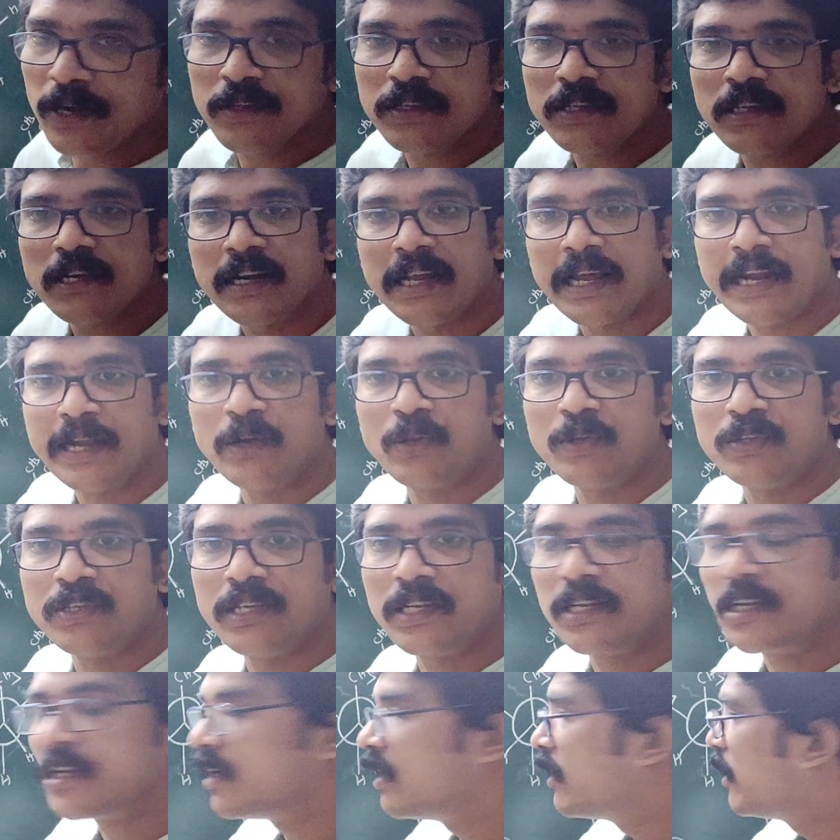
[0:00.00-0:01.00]
and
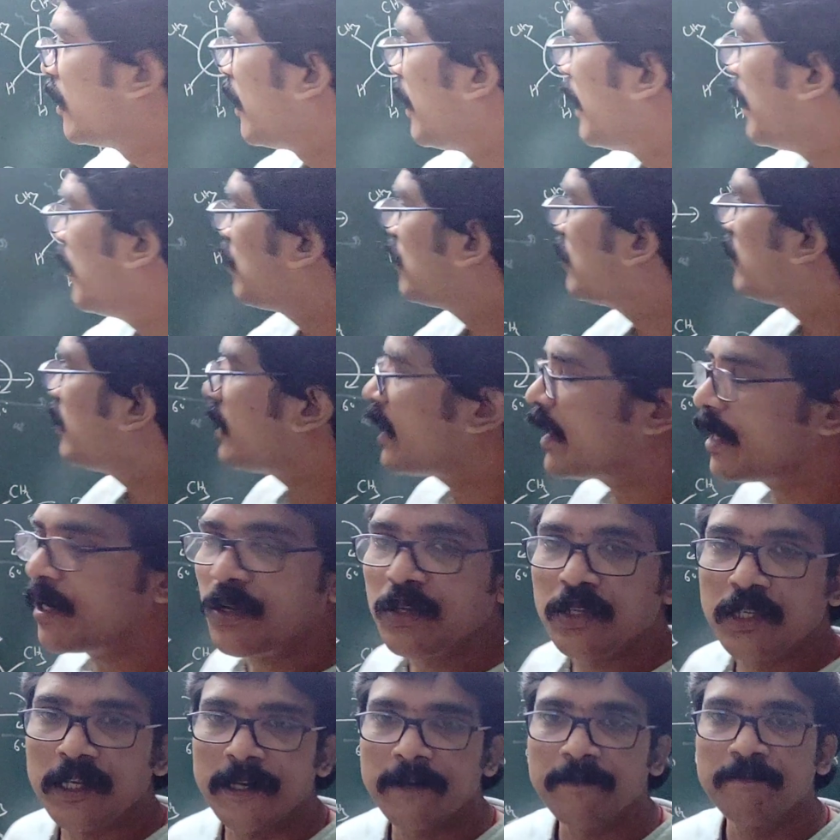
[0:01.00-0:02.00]

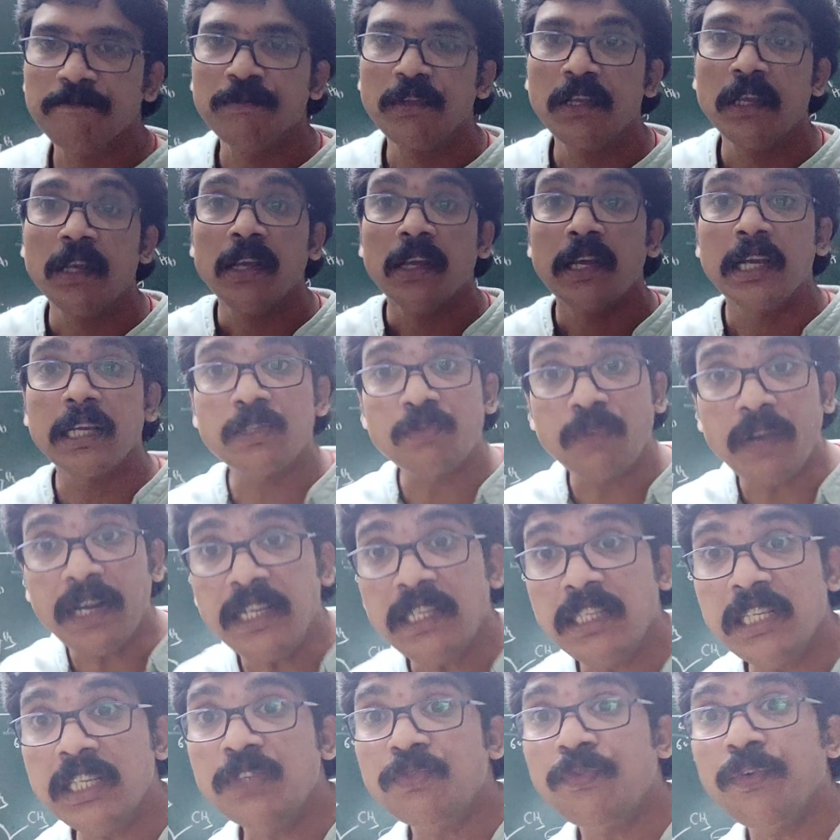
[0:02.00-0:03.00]
hydrogen. Yes, what is
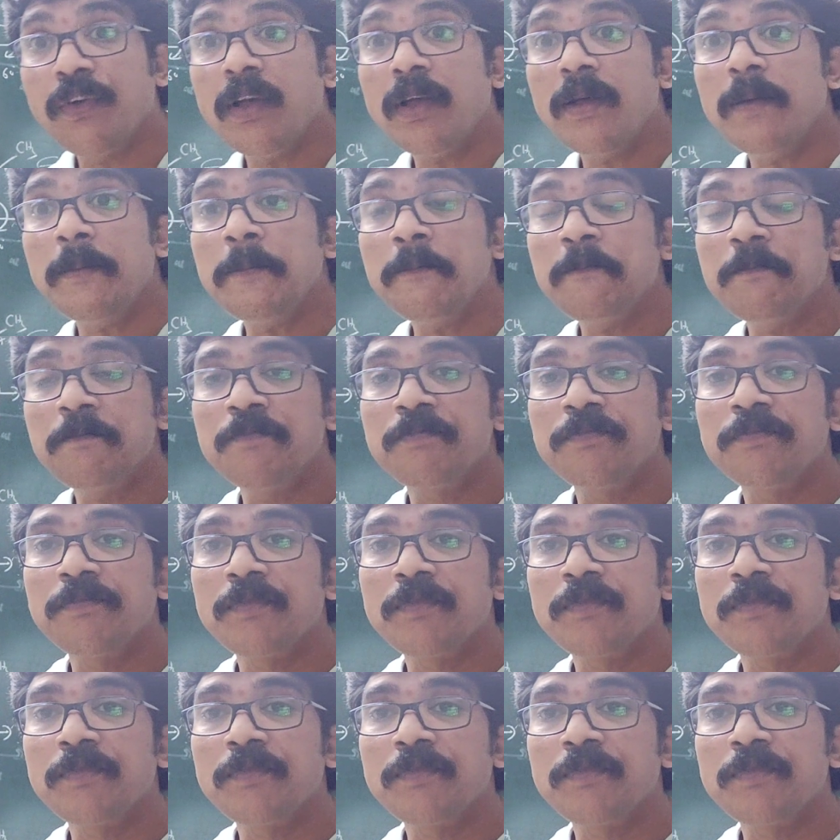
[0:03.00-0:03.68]
this form?